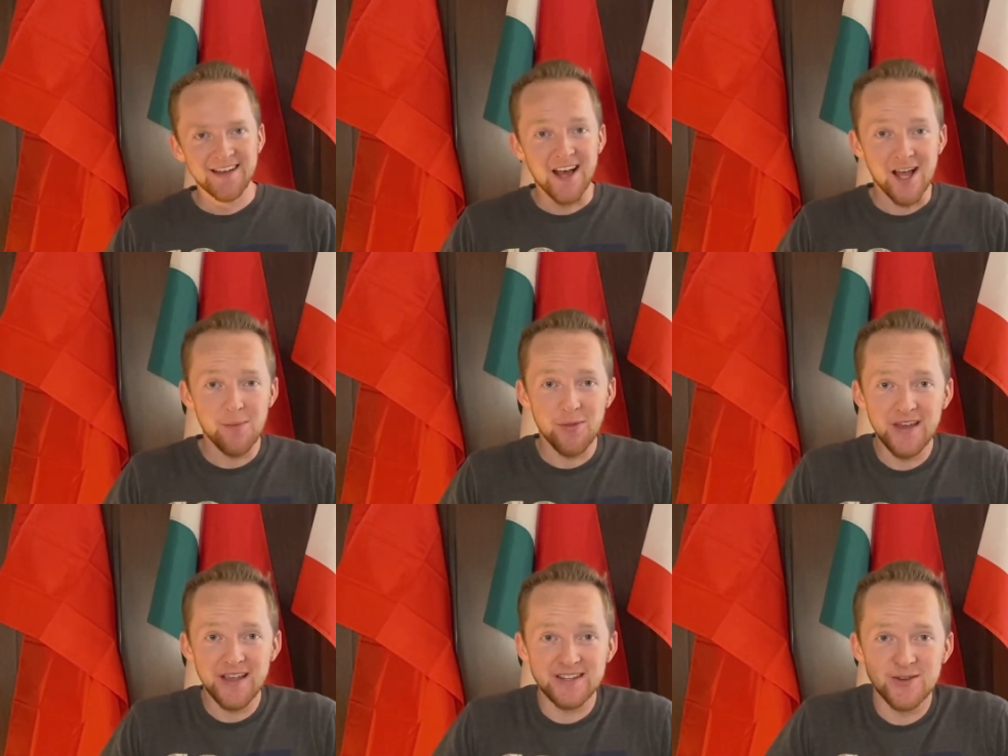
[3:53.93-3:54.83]
A couple
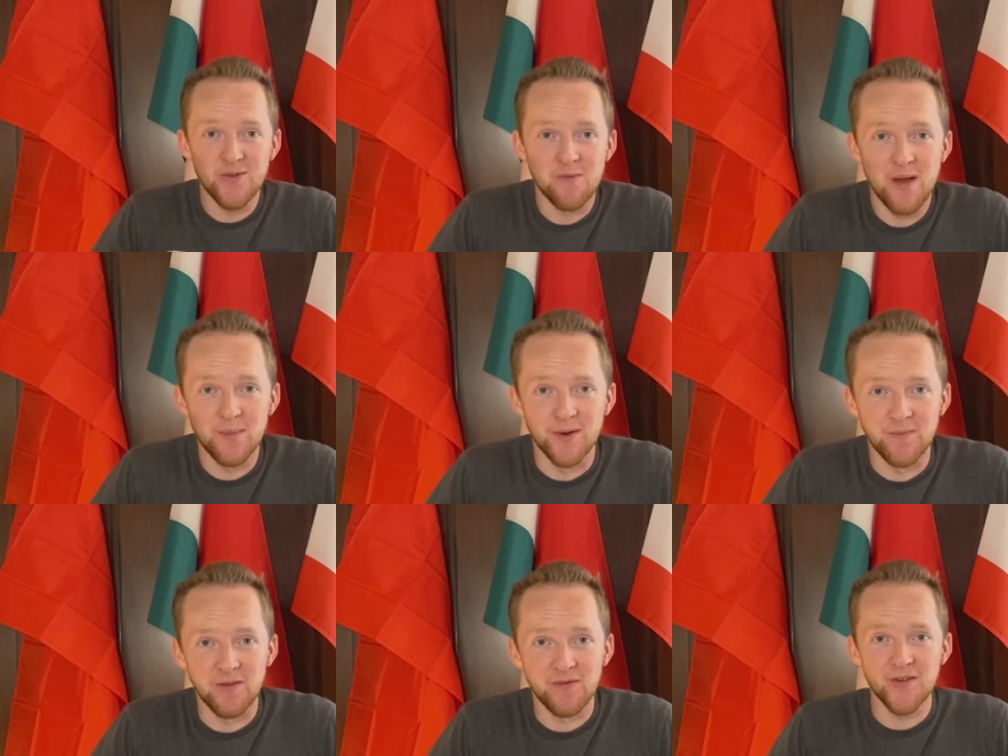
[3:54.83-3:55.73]
things to remember
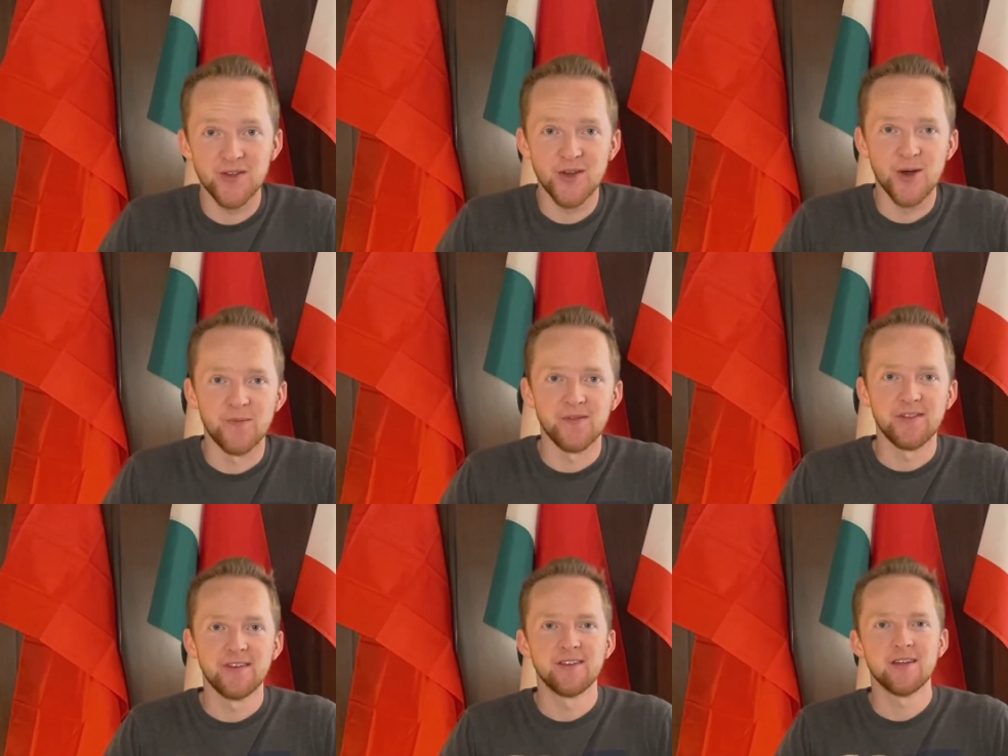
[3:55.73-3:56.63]
before you go.
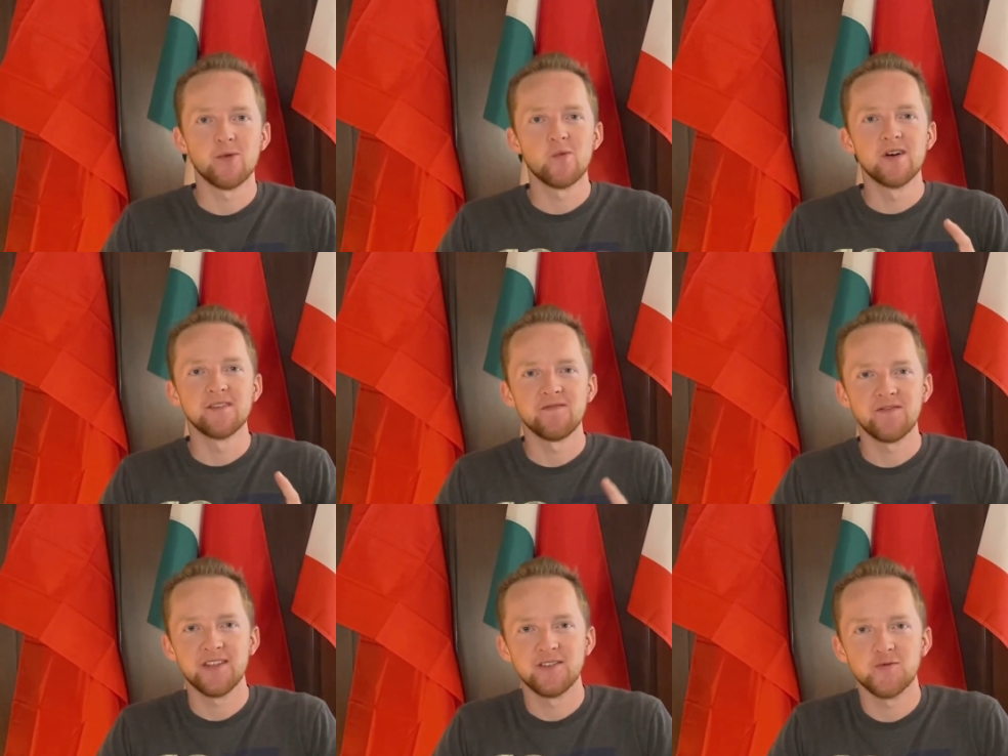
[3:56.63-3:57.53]
Number one
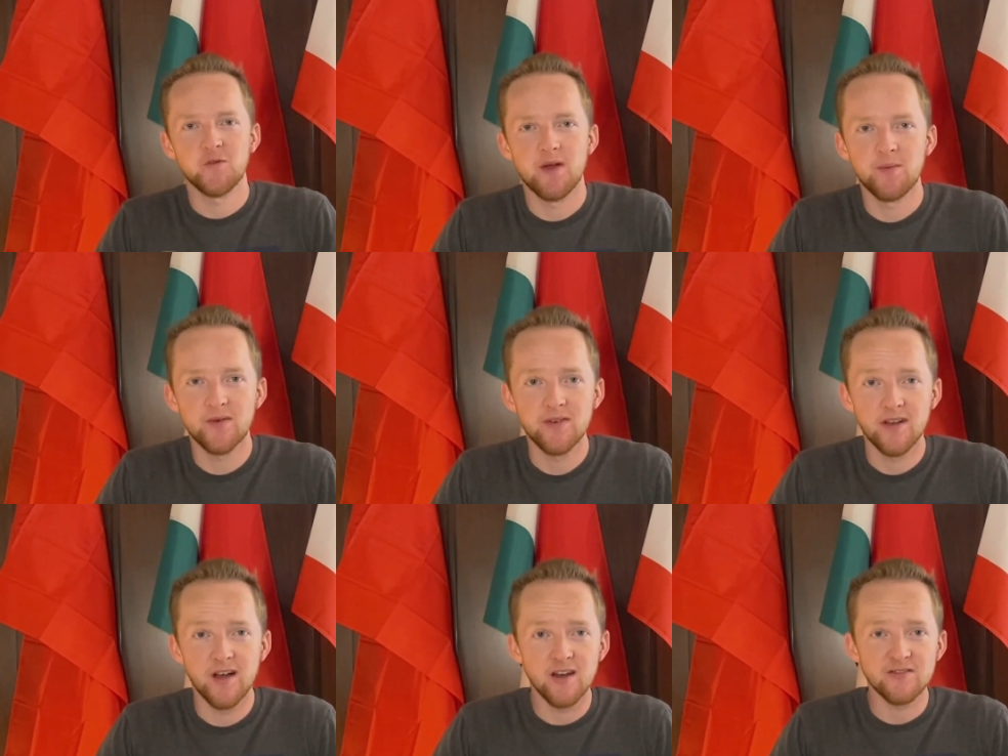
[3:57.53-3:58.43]
is remember,
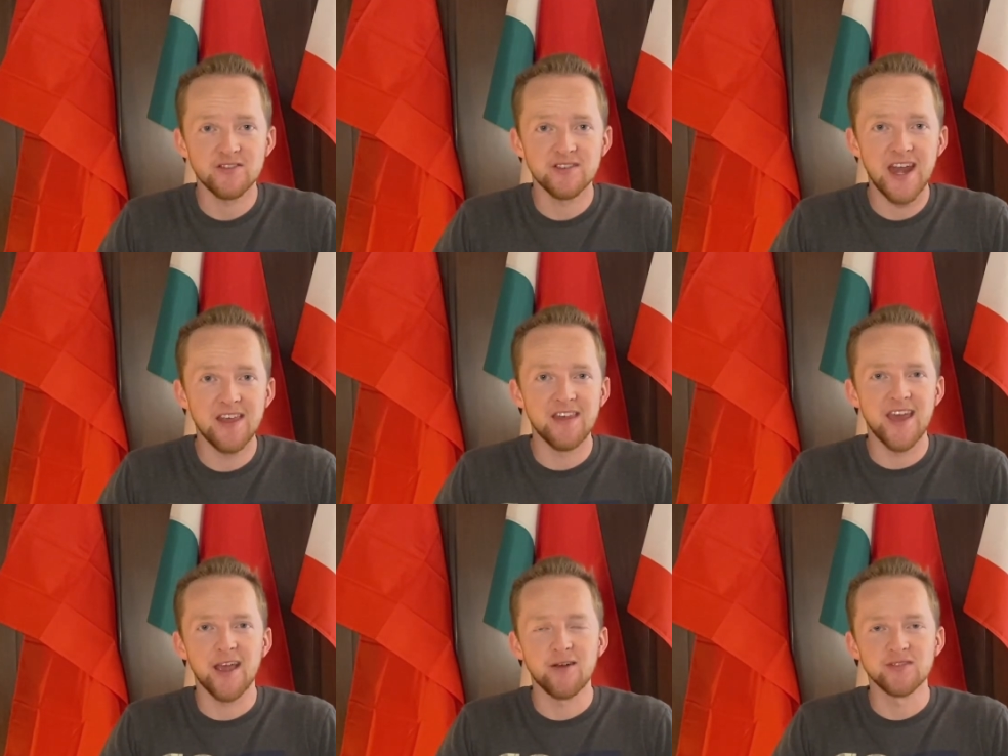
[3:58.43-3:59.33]
understanding the
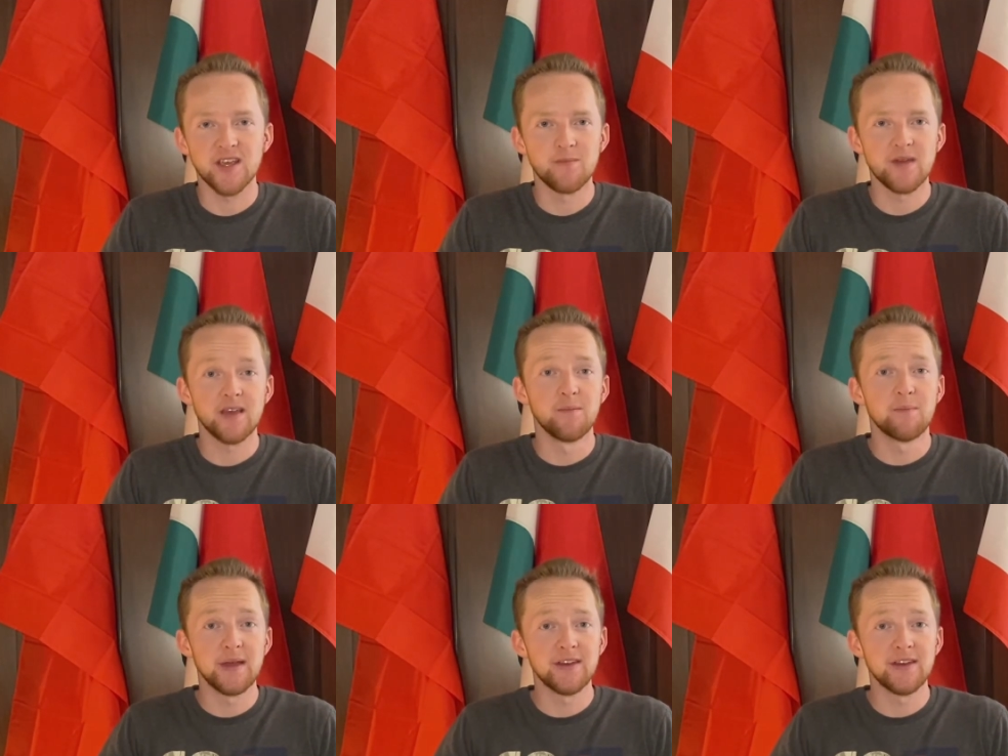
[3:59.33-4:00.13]
angles can make a big